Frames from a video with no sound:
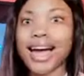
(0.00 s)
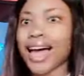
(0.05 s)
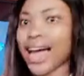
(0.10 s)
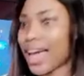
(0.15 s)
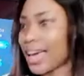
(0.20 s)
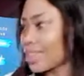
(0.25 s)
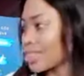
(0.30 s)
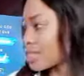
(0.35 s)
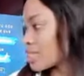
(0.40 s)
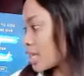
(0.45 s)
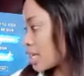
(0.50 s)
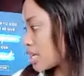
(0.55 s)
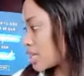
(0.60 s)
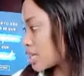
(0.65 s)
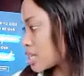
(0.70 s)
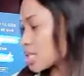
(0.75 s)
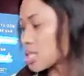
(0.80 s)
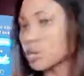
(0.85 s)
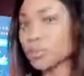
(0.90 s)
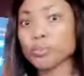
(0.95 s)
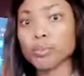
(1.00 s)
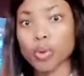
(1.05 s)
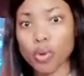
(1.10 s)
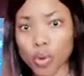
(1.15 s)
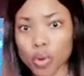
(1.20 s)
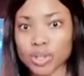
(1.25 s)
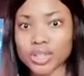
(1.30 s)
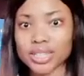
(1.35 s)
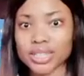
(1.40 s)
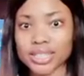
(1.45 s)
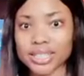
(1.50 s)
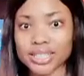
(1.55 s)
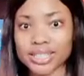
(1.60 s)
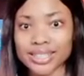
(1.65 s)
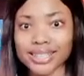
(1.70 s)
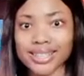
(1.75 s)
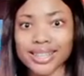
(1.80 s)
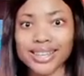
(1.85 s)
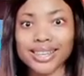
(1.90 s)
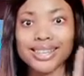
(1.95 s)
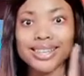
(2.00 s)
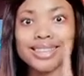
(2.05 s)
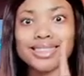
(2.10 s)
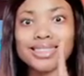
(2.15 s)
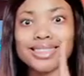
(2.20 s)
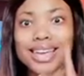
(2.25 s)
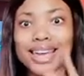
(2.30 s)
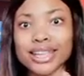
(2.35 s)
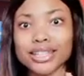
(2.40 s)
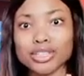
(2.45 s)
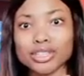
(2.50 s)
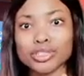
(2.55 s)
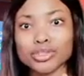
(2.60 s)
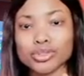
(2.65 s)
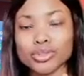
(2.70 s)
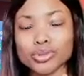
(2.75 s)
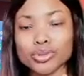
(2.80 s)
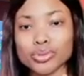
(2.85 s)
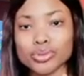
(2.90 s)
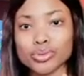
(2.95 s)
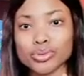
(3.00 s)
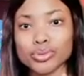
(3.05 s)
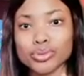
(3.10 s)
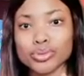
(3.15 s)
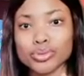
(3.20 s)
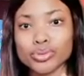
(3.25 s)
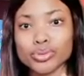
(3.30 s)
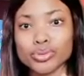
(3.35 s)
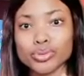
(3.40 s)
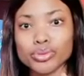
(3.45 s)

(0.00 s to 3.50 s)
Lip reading: I think it's important that you